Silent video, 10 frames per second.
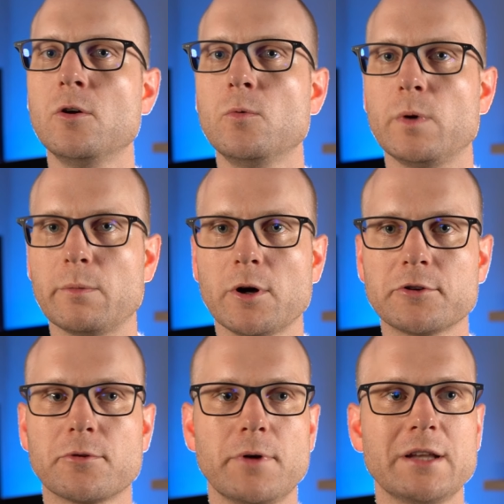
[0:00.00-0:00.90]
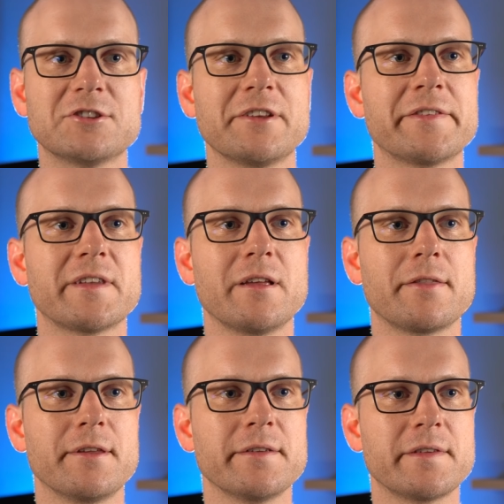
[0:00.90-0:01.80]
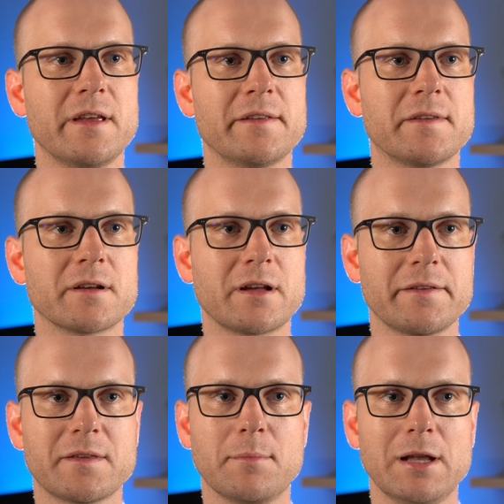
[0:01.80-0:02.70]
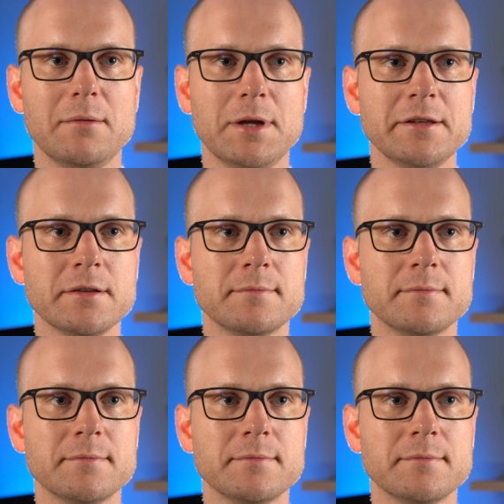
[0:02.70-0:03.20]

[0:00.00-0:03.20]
We want to register this as a custom element.